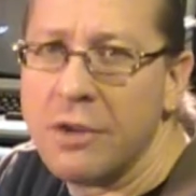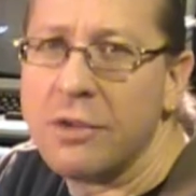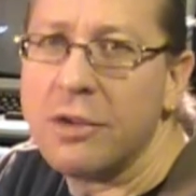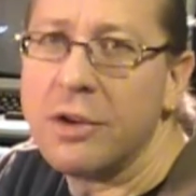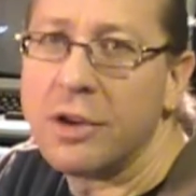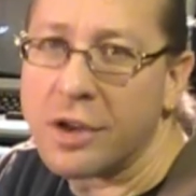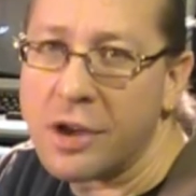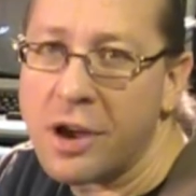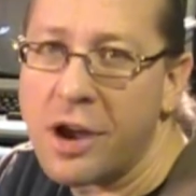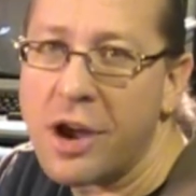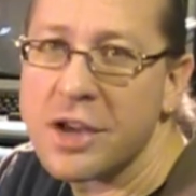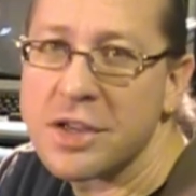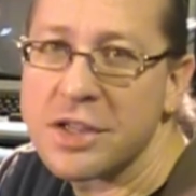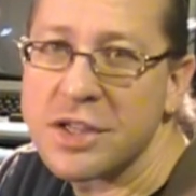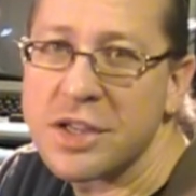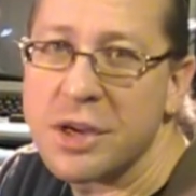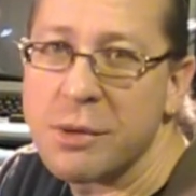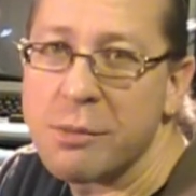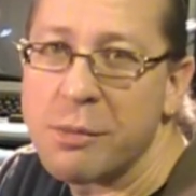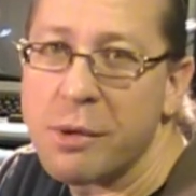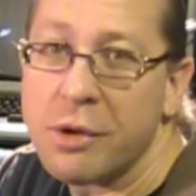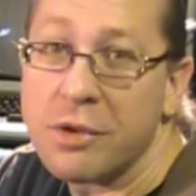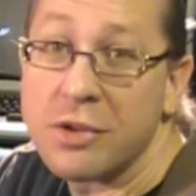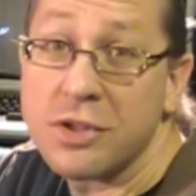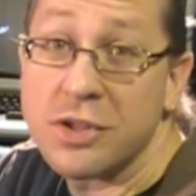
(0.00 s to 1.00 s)
will cost you
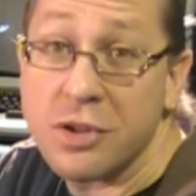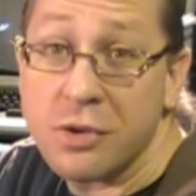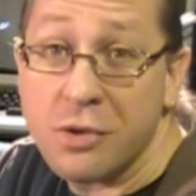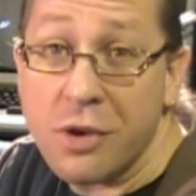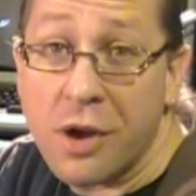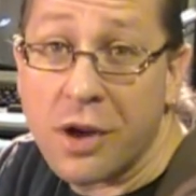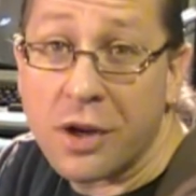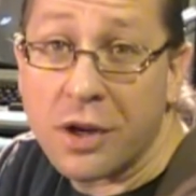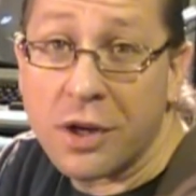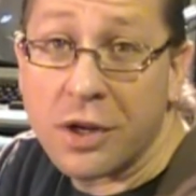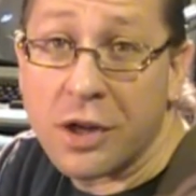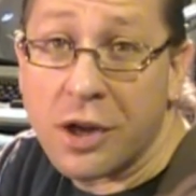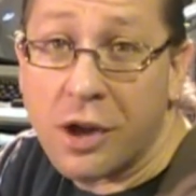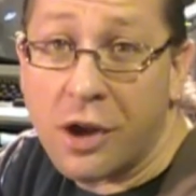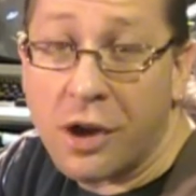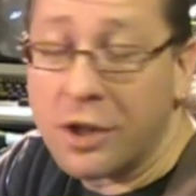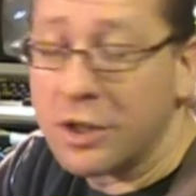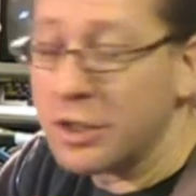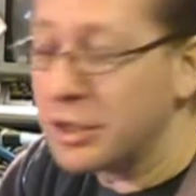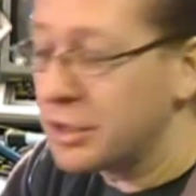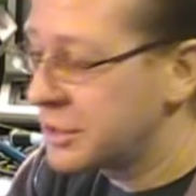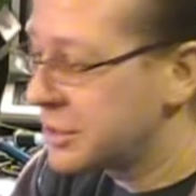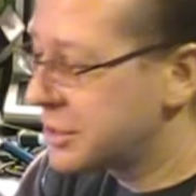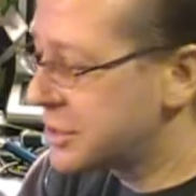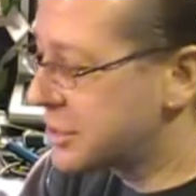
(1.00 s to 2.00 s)
about
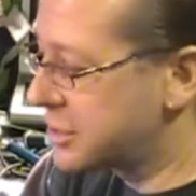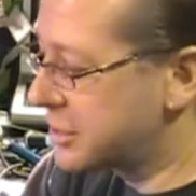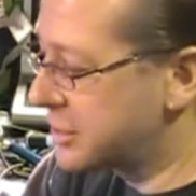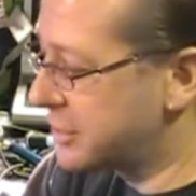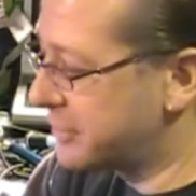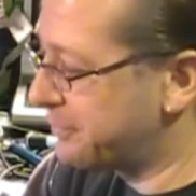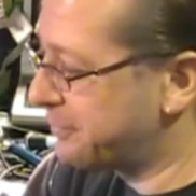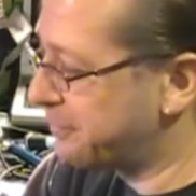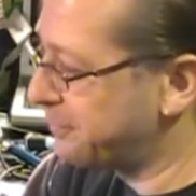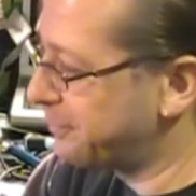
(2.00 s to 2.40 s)
$200,